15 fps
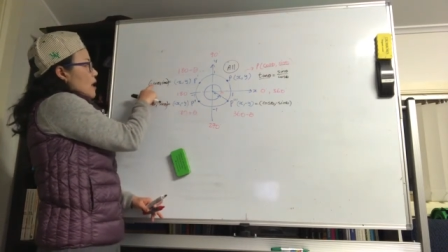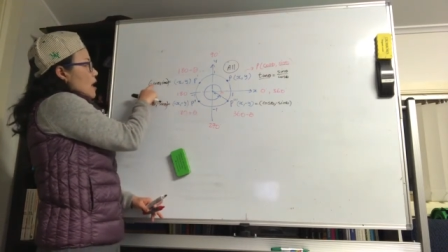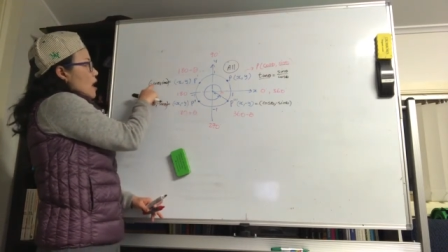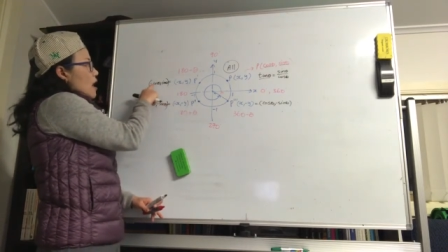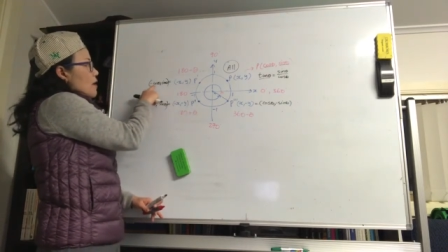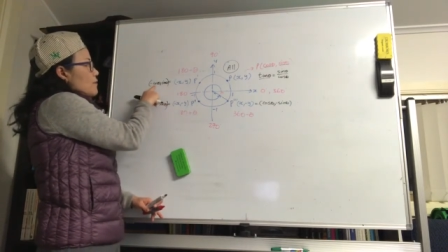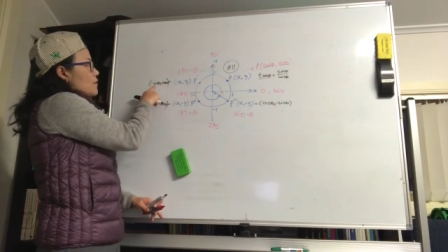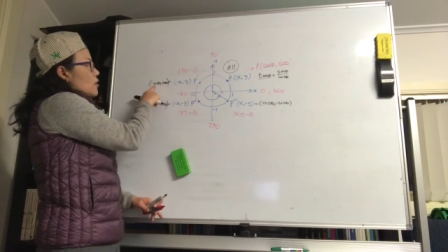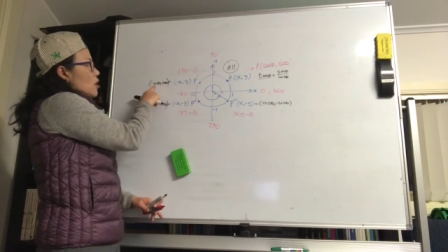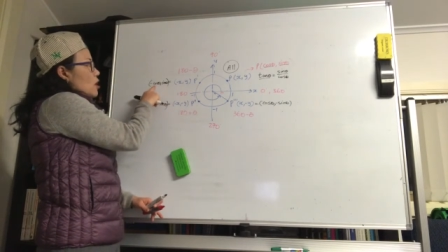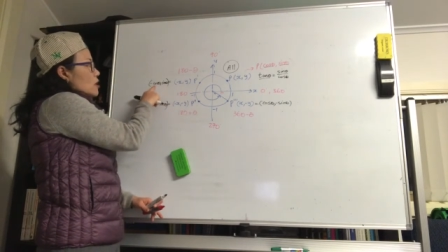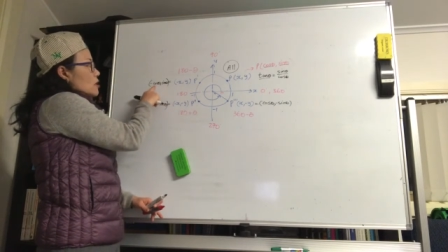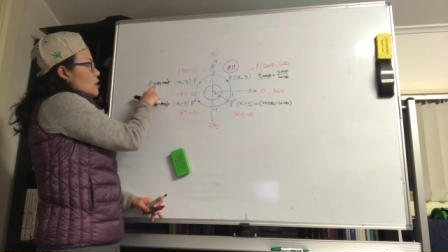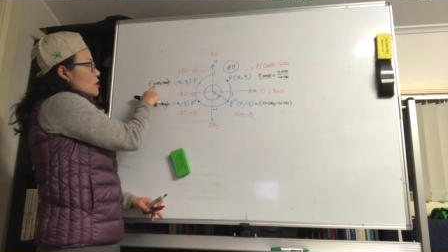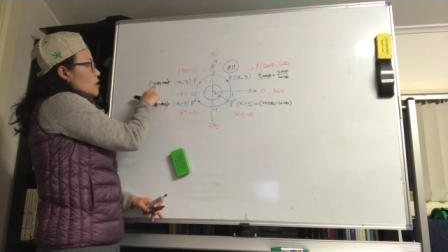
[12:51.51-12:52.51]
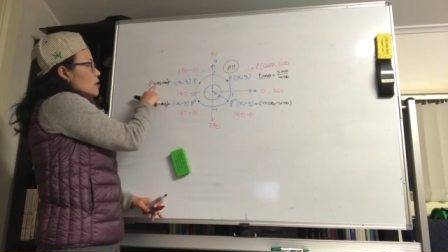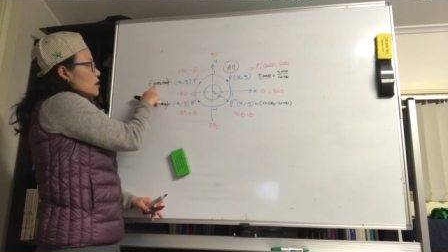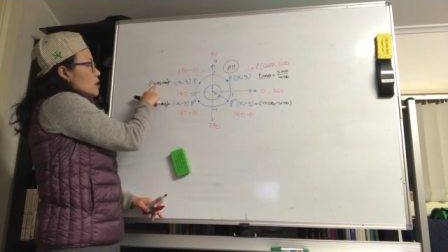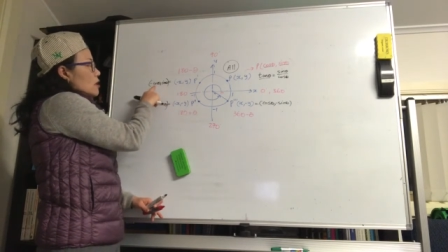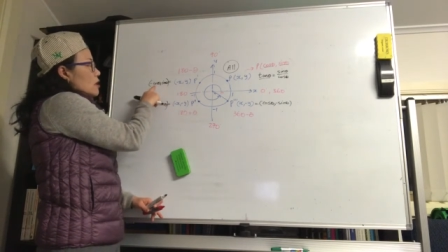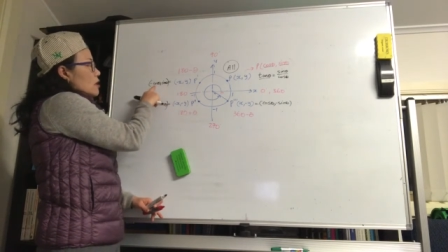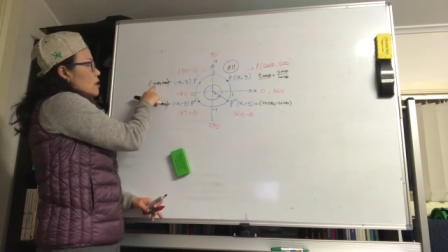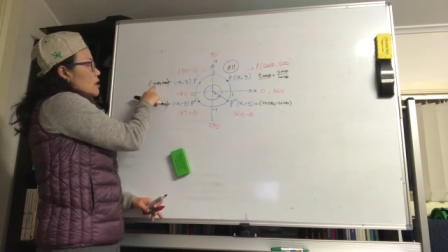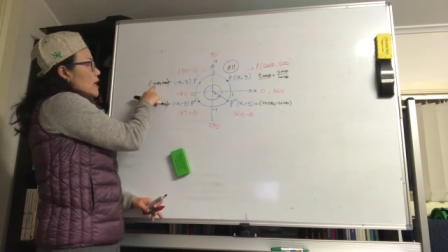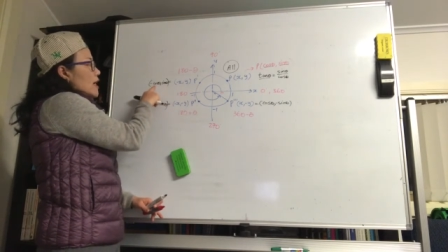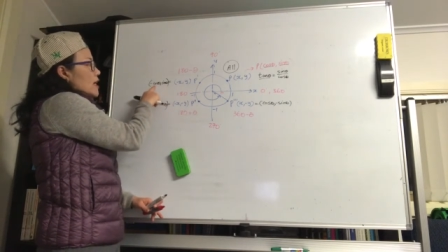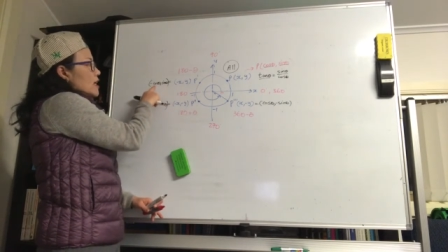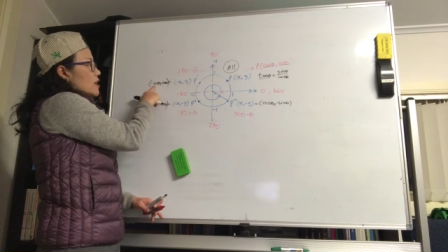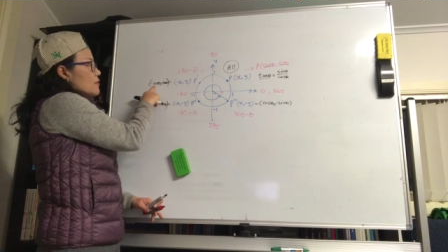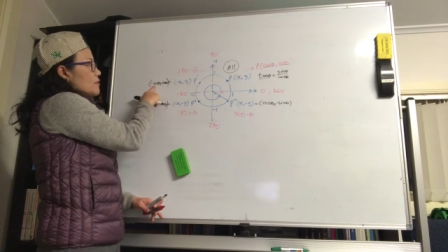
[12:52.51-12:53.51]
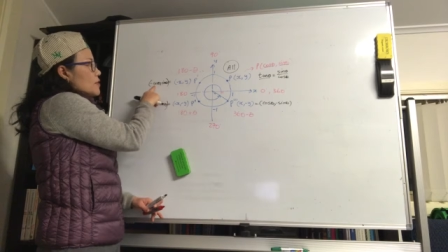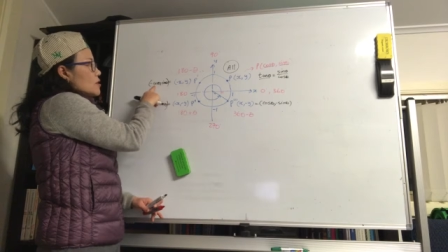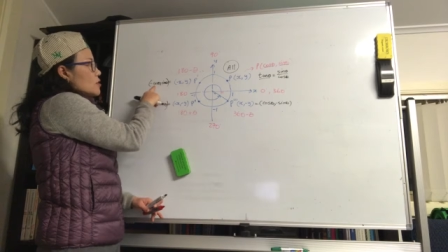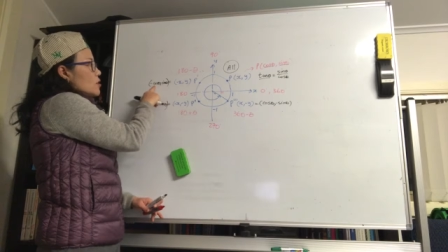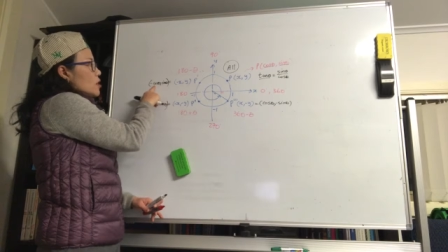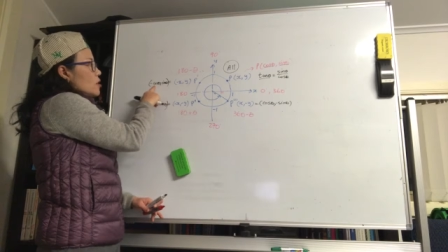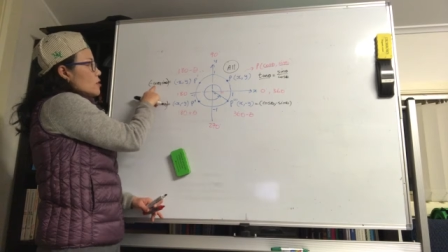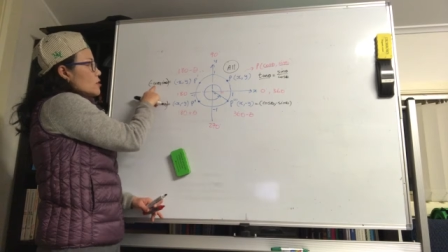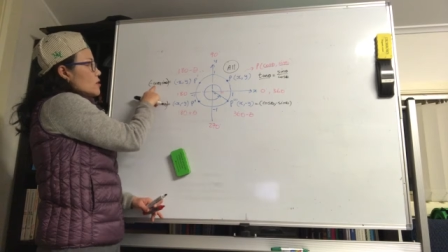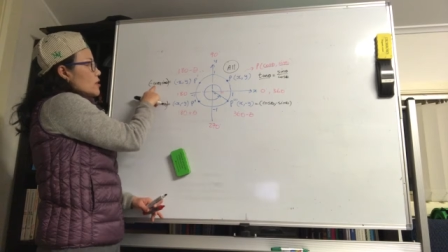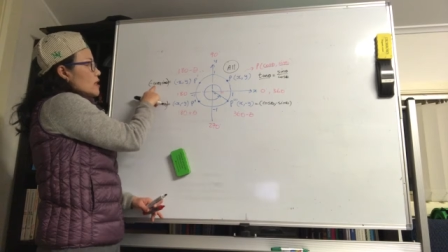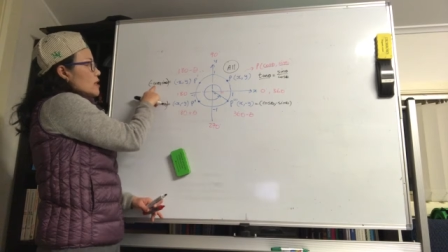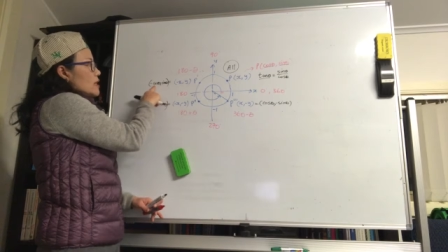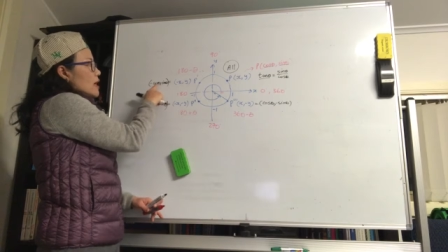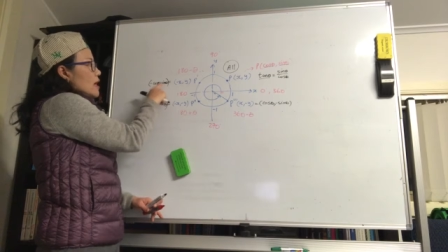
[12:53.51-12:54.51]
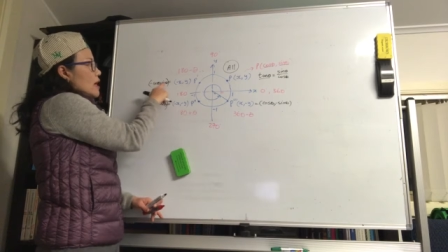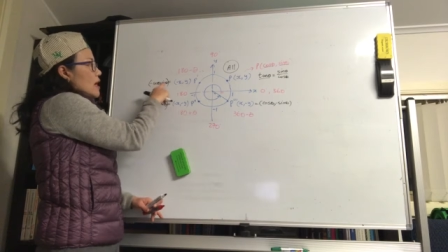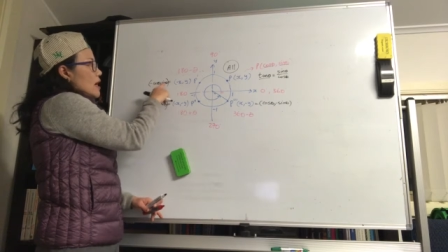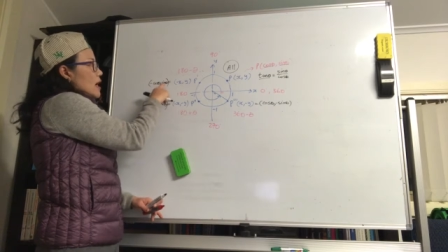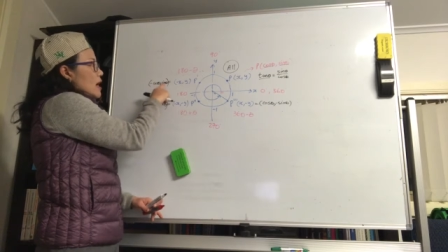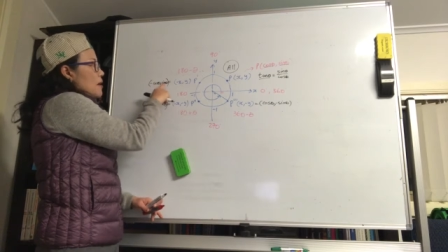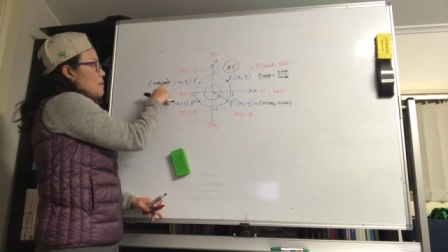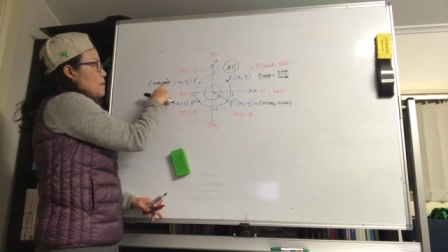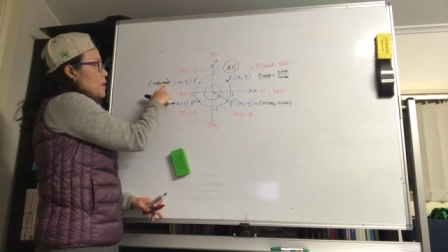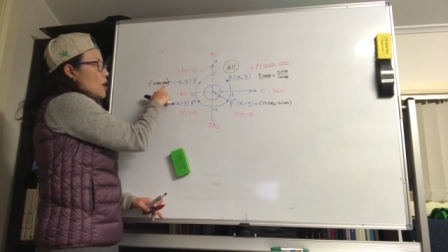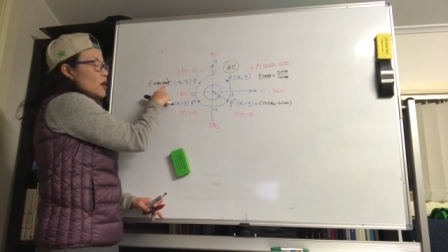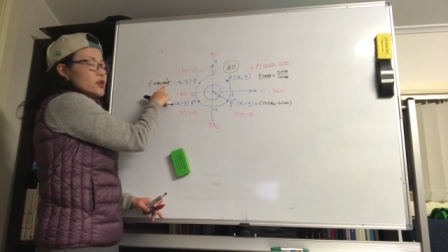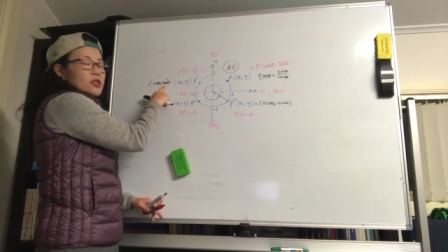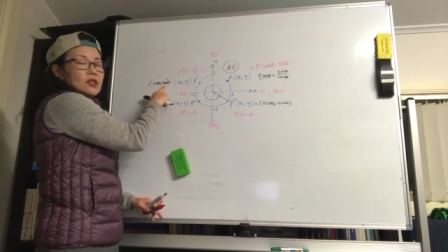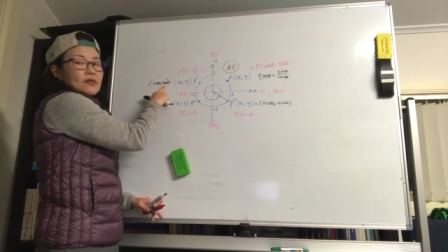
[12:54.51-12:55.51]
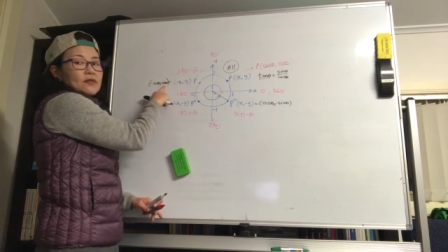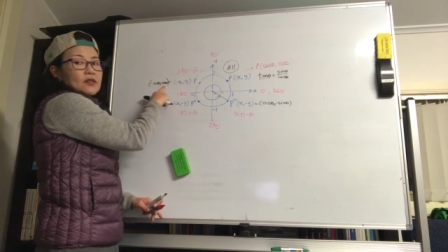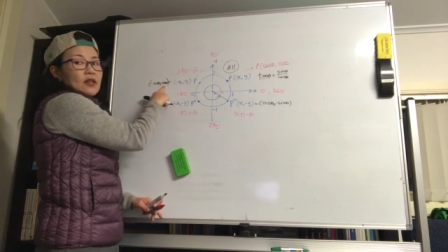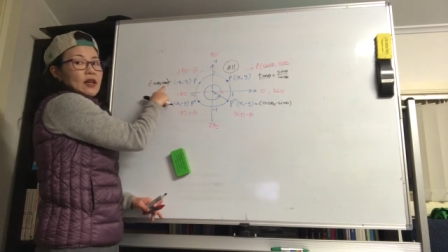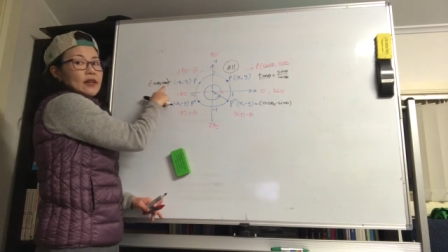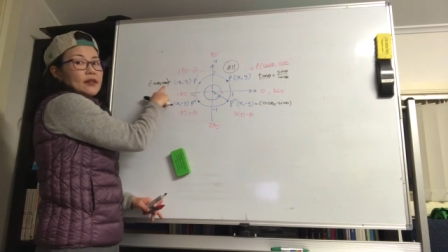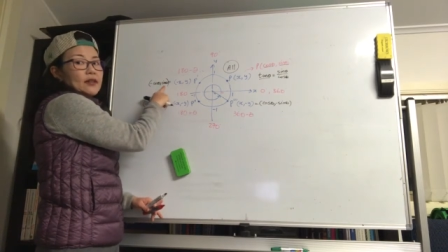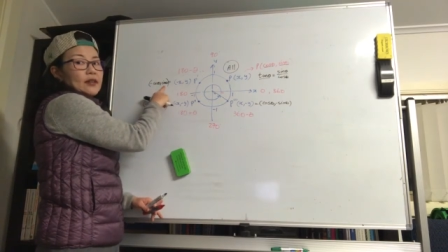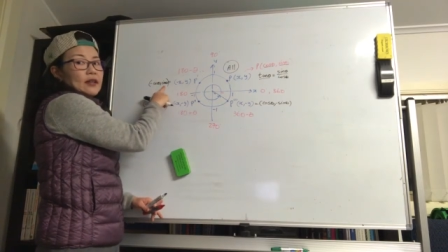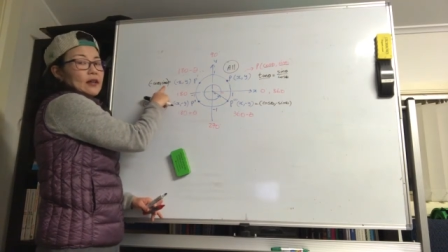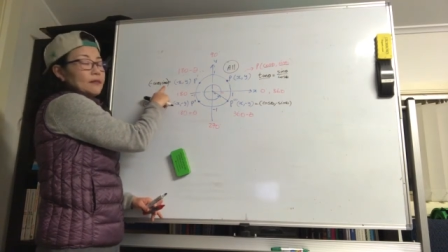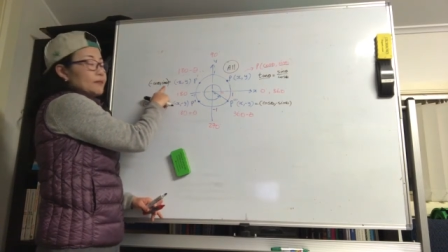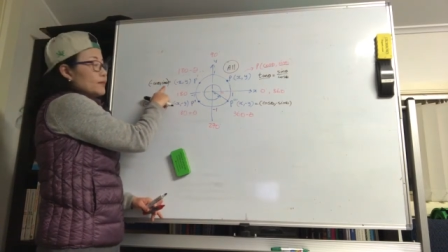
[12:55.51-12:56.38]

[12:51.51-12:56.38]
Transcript: I've got negative cos theta and positive sine theta.